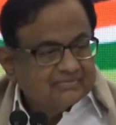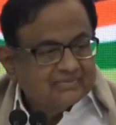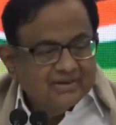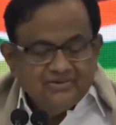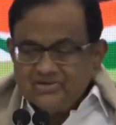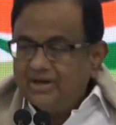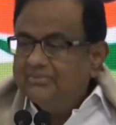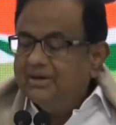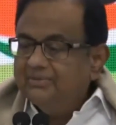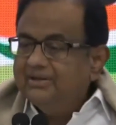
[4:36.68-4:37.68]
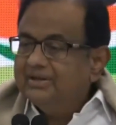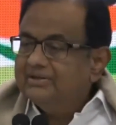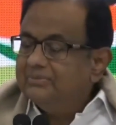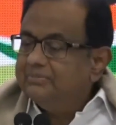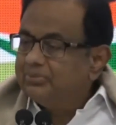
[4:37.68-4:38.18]
In Jamia Millia, there
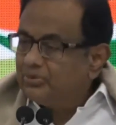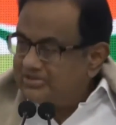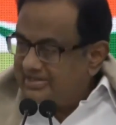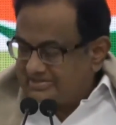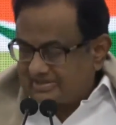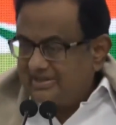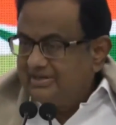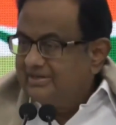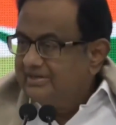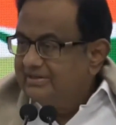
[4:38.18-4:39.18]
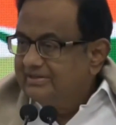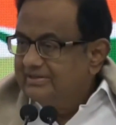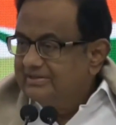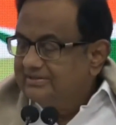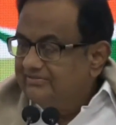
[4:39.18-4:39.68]
were protests.
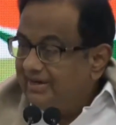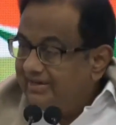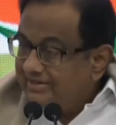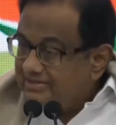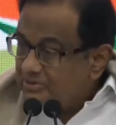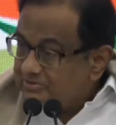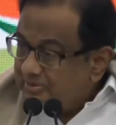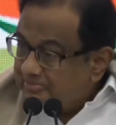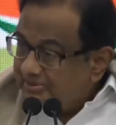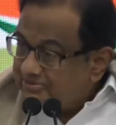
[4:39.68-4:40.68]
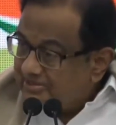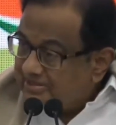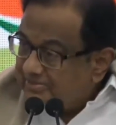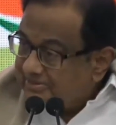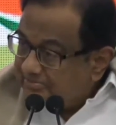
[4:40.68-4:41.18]
The violence was perpetrated
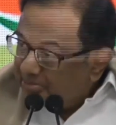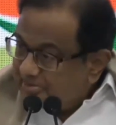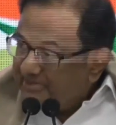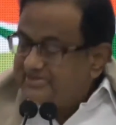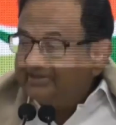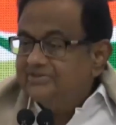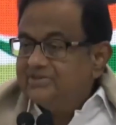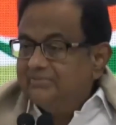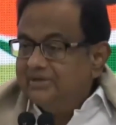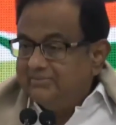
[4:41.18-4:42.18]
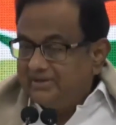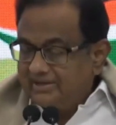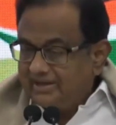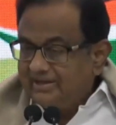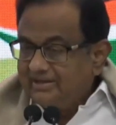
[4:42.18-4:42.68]
by the police in Jamia Millia.
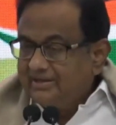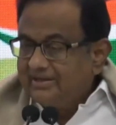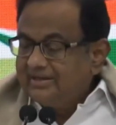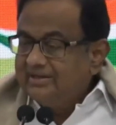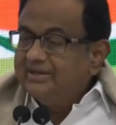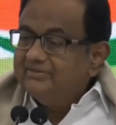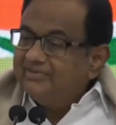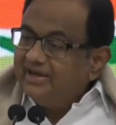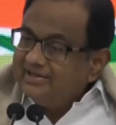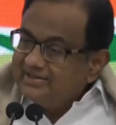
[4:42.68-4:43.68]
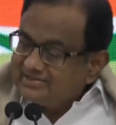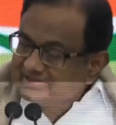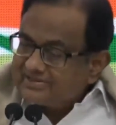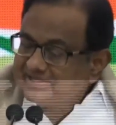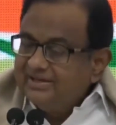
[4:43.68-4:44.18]
Here, violence
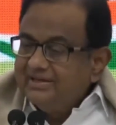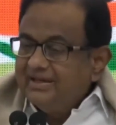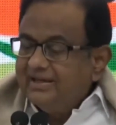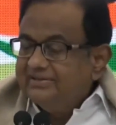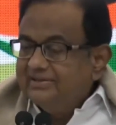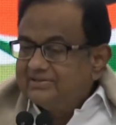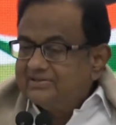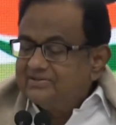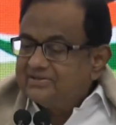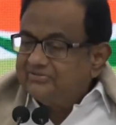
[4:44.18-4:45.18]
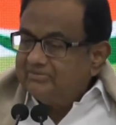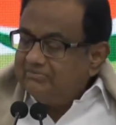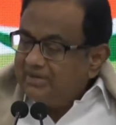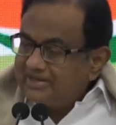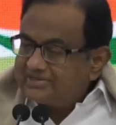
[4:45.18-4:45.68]
is at the instance of
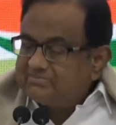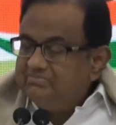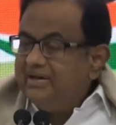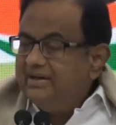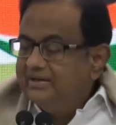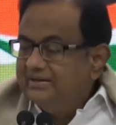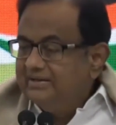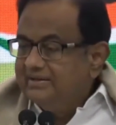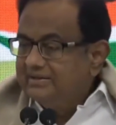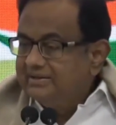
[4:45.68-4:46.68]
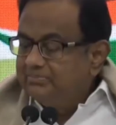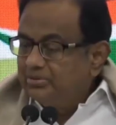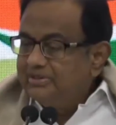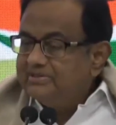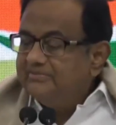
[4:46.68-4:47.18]
masked men. The
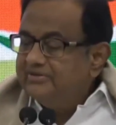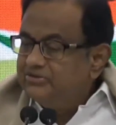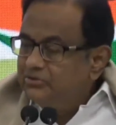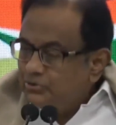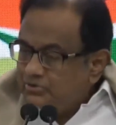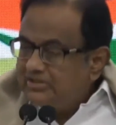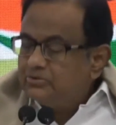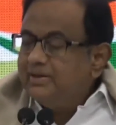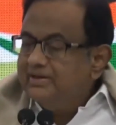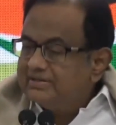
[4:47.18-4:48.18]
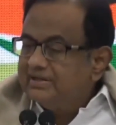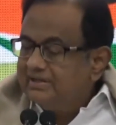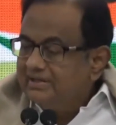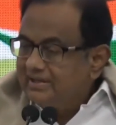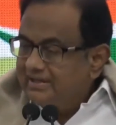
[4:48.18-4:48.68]
police have a duty to enter
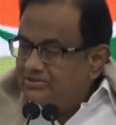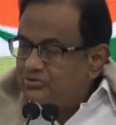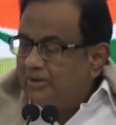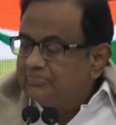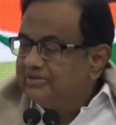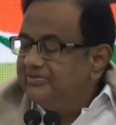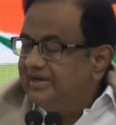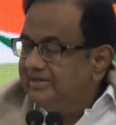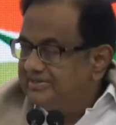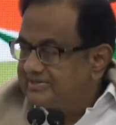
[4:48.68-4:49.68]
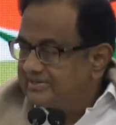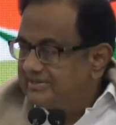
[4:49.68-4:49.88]
and stop the violence.